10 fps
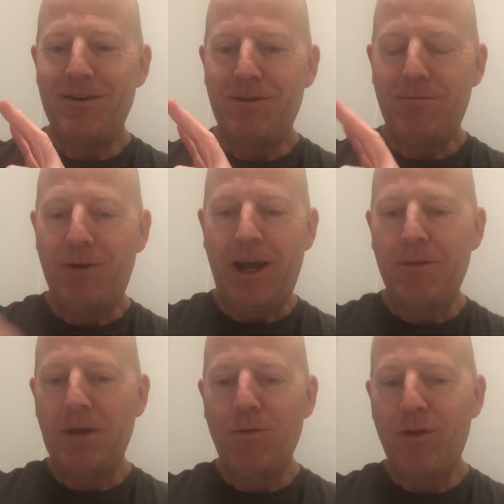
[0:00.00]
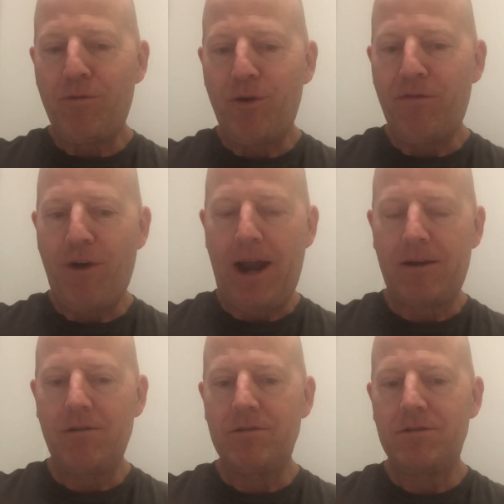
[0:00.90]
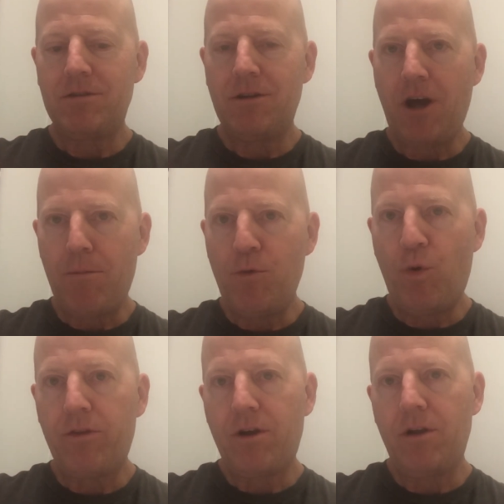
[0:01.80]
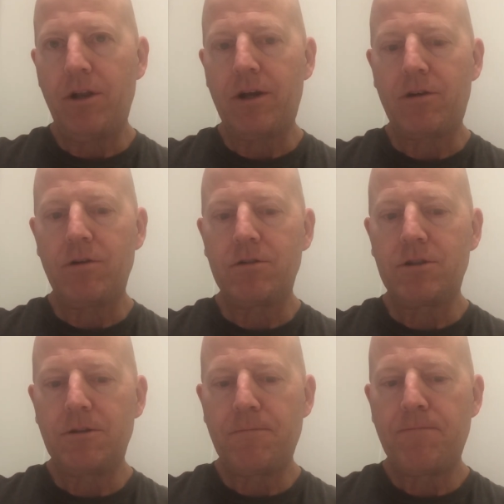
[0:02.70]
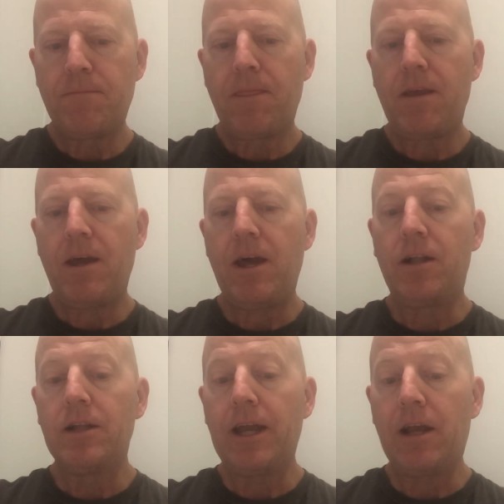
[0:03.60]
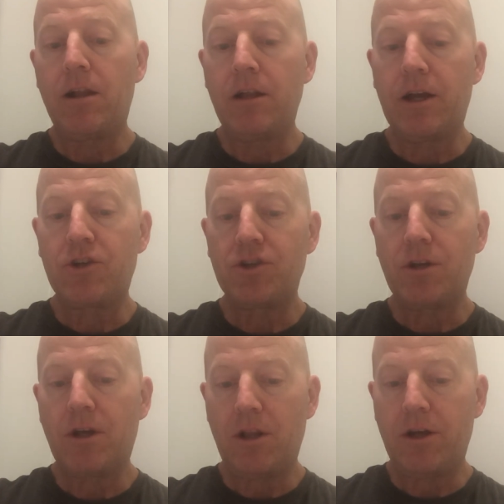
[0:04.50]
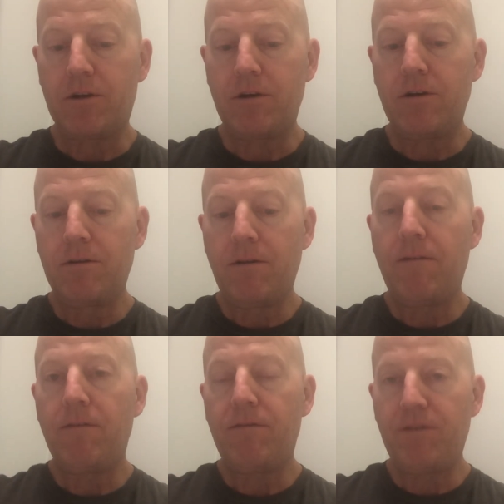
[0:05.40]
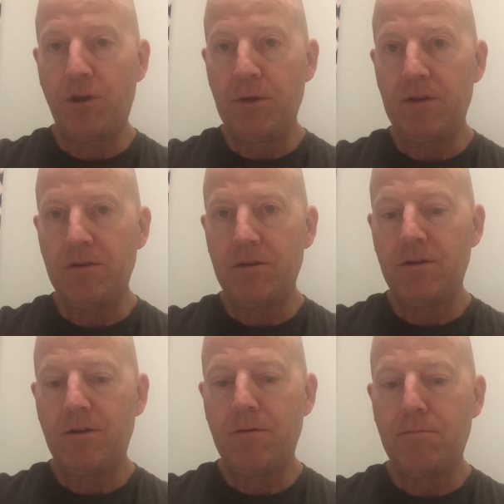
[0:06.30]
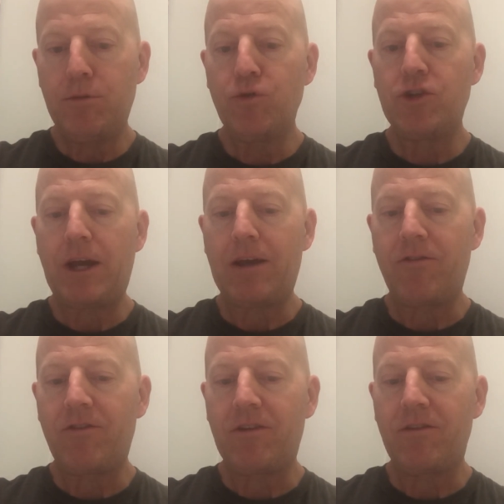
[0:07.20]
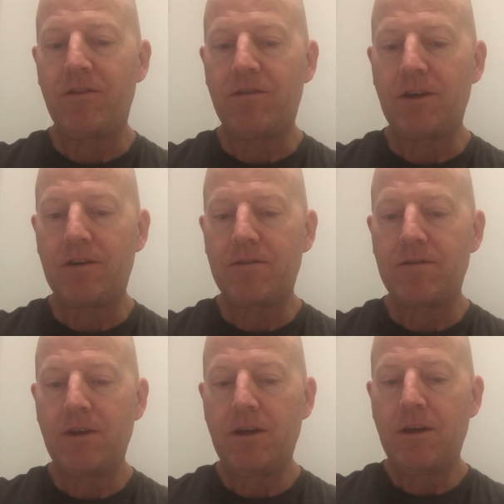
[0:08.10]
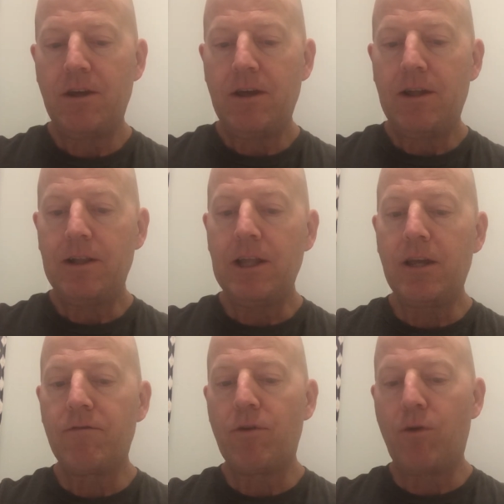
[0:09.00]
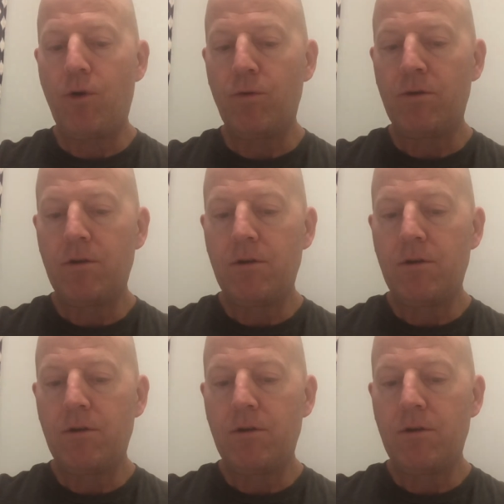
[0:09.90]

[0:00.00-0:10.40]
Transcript: Blinded Me with Refractors, Up North Collectors, LA Collector, Filmington, Blue Jacket 66, League of Their Own,